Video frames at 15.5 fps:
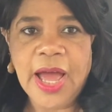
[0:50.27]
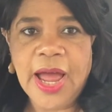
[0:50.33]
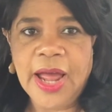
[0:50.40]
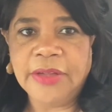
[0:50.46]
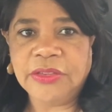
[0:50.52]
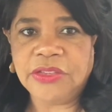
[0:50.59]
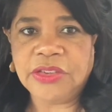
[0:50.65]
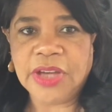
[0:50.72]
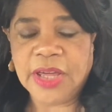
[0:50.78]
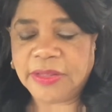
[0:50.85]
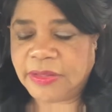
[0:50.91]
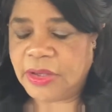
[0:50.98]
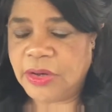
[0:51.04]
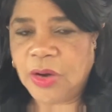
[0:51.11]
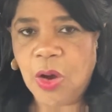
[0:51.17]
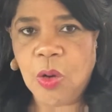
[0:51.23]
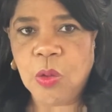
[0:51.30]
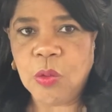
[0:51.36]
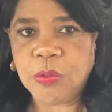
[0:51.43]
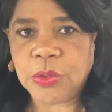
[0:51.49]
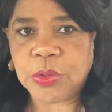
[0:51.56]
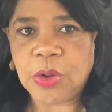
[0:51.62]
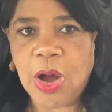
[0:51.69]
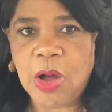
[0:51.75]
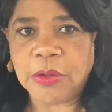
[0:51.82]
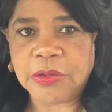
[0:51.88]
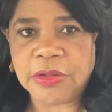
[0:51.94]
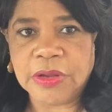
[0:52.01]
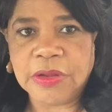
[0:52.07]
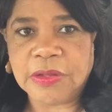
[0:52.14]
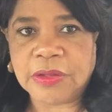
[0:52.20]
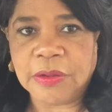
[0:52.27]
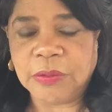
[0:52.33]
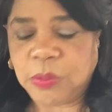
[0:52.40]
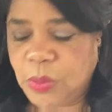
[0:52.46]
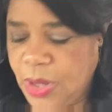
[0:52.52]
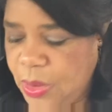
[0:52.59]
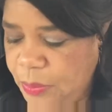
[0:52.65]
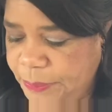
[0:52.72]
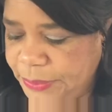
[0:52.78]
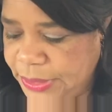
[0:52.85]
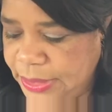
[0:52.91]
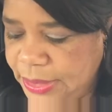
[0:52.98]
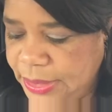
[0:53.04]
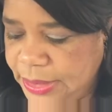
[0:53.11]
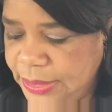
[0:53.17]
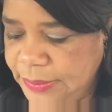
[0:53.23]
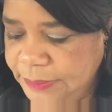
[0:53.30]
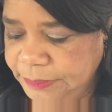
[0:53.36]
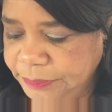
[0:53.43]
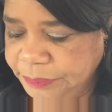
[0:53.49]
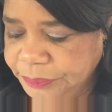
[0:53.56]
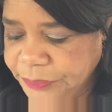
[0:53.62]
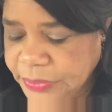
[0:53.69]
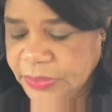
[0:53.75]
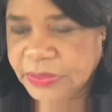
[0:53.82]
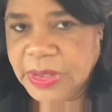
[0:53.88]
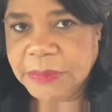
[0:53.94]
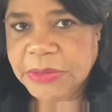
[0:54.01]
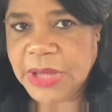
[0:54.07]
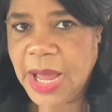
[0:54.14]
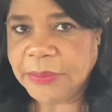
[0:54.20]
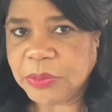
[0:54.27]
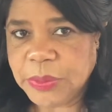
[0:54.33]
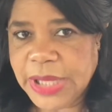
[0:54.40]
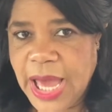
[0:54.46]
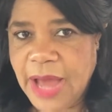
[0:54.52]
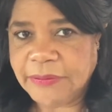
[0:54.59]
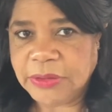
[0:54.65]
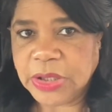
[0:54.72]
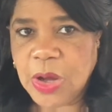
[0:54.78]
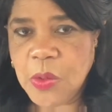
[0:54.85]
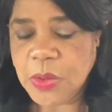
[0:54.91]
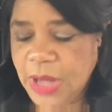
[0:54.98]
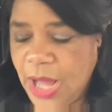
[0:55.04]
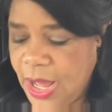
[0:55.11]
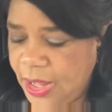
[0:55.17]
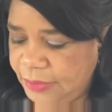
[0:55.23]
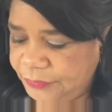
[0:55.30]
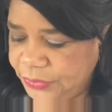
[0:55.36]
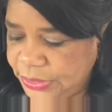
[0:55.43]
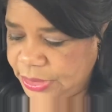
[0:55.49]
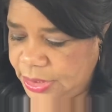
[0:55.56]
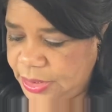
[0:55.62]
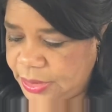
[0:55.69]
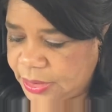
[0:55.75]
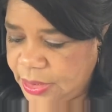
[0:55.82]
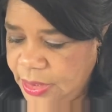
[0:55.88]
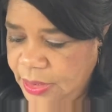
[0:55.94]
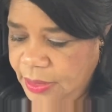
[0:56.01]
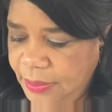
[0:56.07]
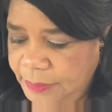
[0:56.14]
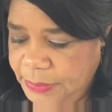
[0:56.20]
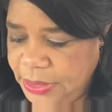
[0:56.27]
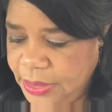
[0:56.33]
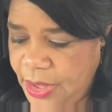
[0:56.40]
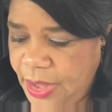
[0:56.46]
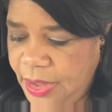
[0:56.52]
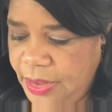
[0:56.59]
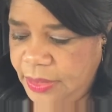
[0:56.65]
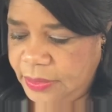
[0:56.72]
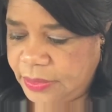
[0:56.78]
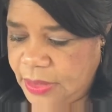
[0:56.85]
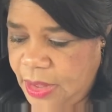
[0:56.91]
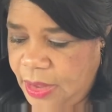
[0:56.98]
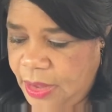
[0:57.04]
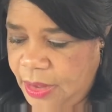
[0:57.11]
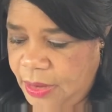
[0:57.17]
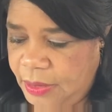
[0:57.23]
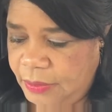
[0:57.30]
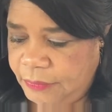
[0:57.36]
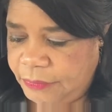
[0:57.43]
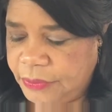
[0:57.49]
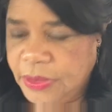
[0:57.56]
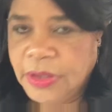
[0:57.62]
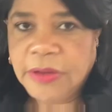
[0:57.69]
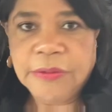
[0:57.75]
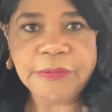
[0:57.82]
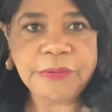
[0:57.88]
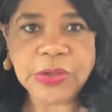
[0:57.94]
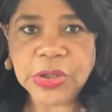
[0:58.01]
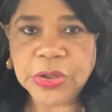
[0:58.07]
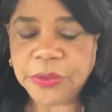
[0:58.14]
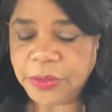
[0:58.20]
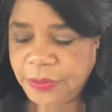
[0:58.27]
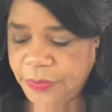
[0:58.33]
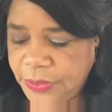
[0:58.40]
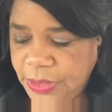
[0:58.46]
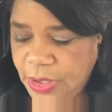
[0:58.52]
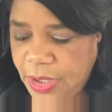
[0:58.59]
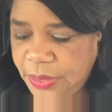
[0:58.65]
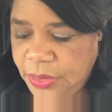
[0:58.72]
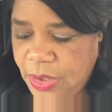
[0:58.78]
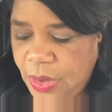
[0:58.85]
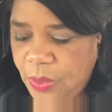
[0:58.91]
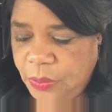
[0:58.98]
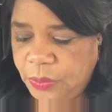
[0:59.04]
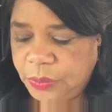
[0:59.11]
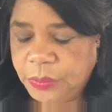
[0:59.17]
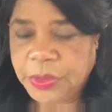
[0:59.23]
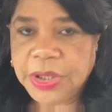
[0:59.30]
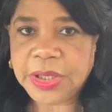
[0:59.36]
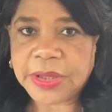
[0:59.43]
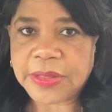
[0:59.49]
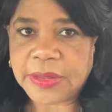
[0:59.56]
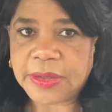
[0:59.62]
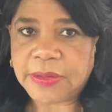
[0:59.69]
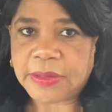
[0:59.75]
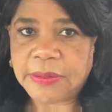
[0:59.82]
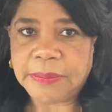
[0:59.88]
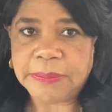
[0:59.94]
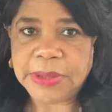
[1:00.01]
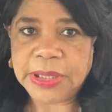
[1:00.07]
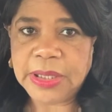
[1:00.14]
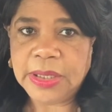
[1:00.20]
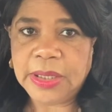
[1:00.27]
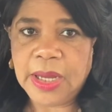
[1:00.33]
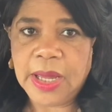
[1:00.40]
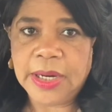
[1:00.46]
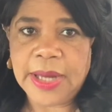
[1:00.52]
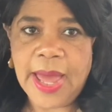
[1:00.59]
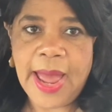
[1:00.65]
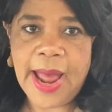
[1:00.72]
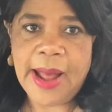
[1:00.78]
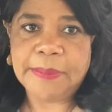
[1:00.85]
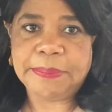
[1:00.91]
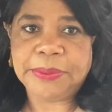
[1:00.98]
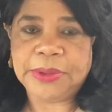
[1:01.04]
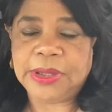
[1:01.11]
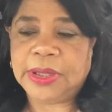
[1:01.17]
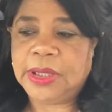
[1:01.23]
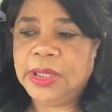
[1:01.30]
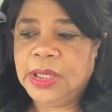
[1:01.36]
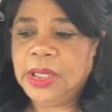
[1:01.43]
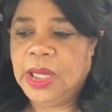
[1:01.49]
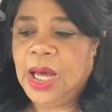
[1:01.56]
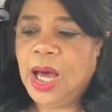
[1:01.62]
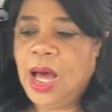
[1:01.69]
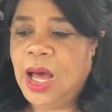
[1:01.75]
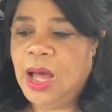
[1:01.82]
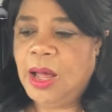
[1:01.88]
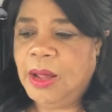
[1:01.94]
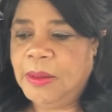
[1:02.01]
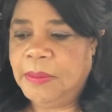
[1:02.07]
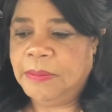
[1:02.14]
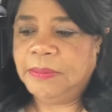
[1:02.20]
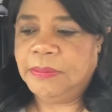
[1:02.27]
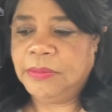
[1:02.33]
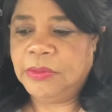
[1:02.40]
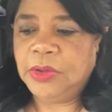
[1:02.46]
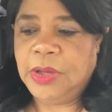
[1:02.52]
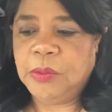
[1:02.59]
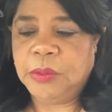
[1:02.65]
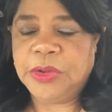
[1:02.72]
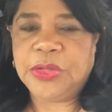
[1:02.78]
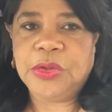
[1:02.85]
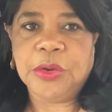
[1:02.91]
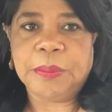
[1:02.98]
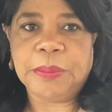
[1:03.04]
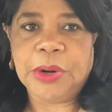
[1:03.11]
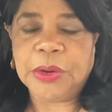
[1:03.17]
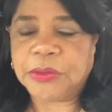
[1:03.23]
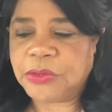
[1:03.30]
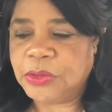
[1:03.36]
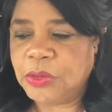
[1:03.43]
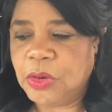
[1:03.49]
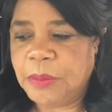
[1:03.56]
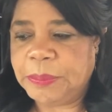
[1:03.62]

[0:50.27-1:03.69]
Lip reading: and just an overall sense of well-being. Sometimes we have low confidence because of fear of the unknown, criticism, being unhappy with your personal